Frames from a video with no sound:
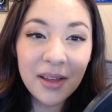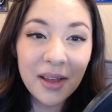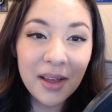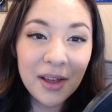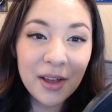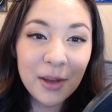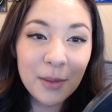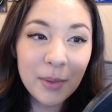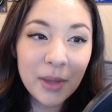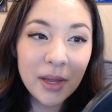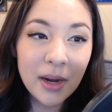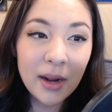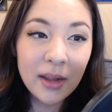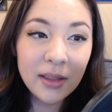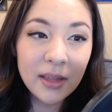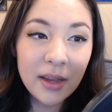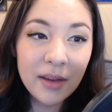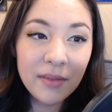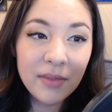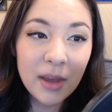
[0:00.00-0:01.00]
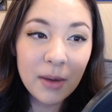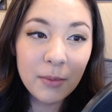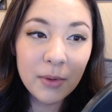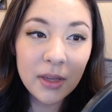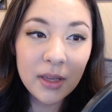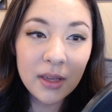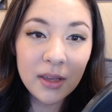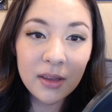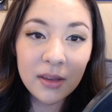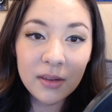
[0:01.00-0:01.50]
Um, and I love that
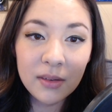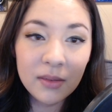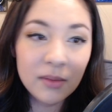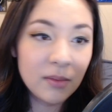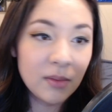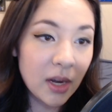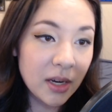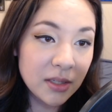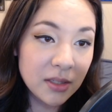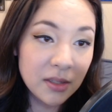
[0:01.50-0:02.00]
we got to